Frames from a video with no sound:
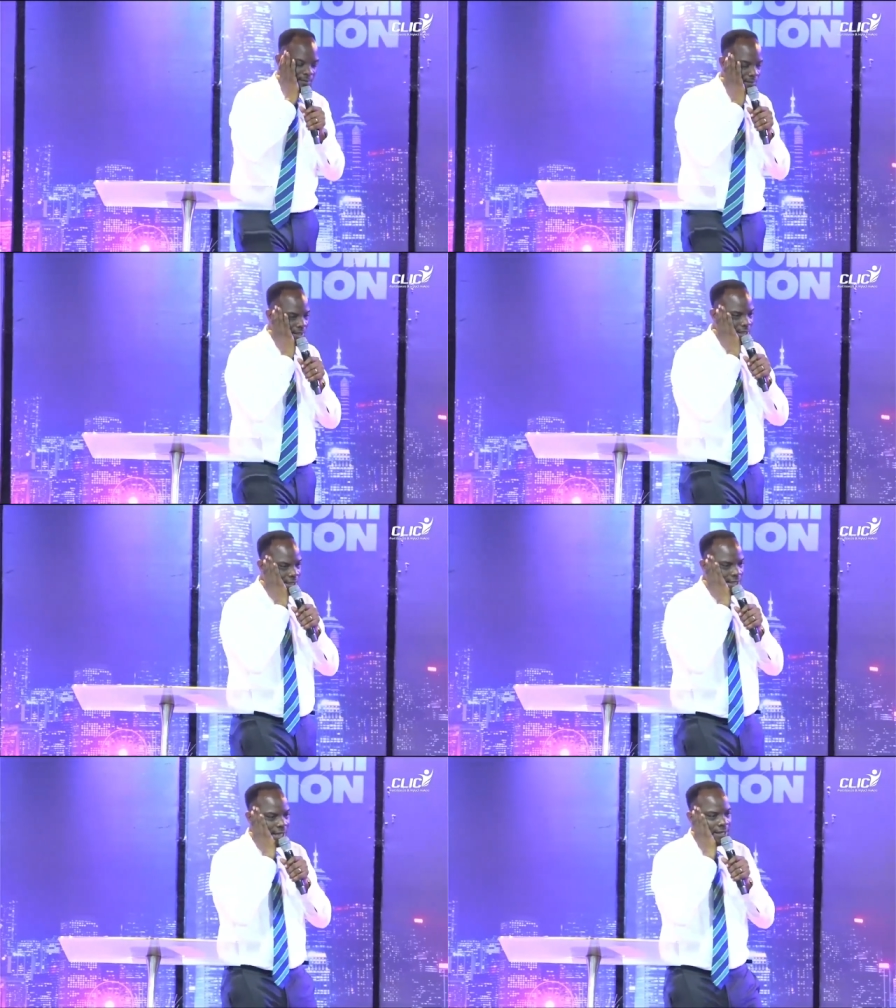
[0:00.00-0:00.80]
He's
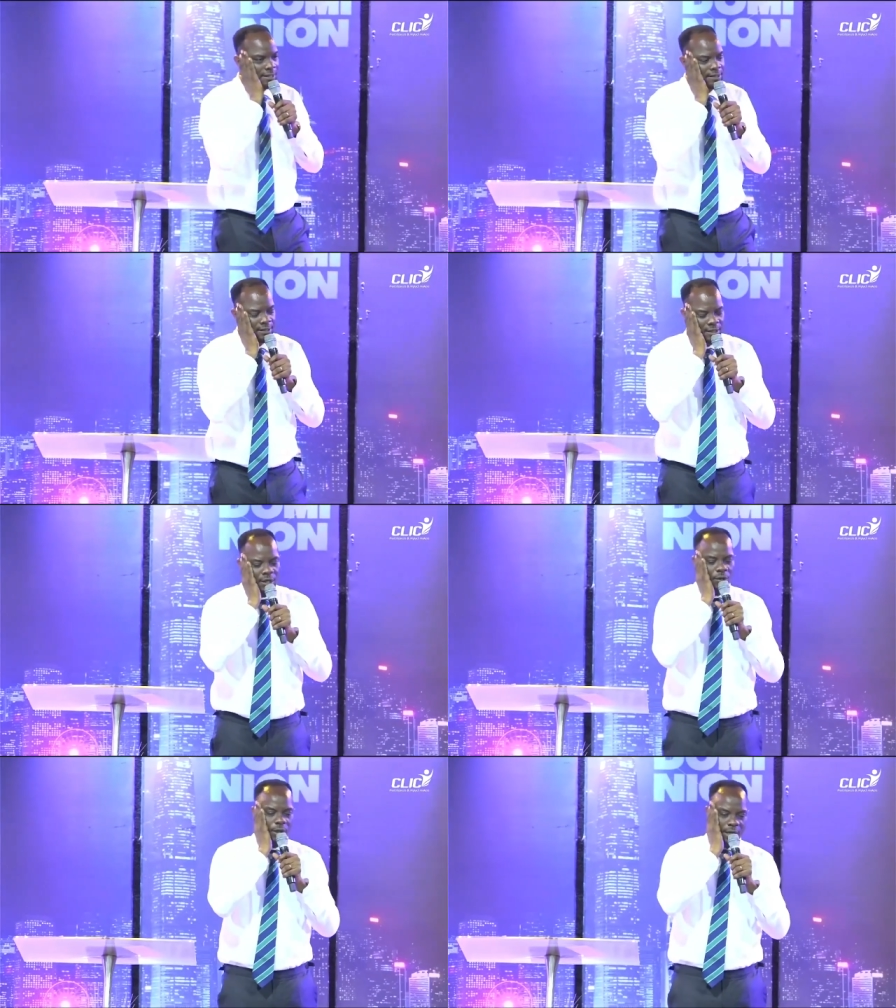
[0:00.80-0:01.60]
dead.
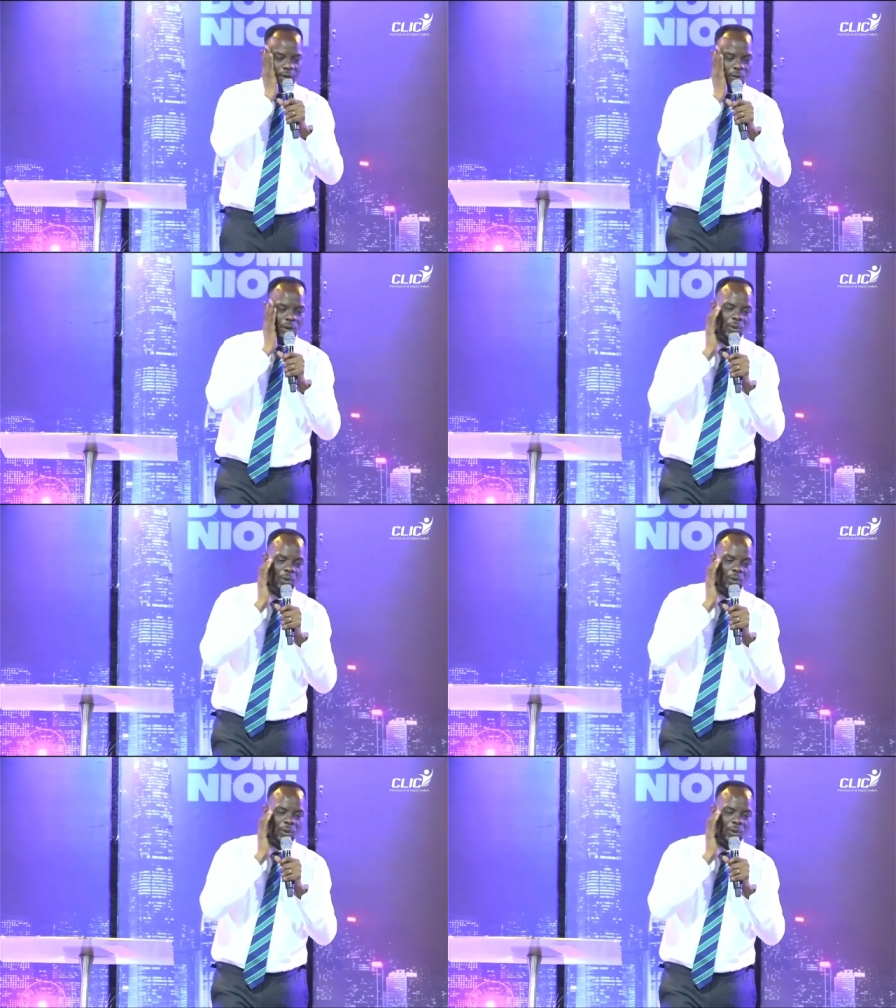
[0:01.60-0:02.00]
Okay, Lord, what will I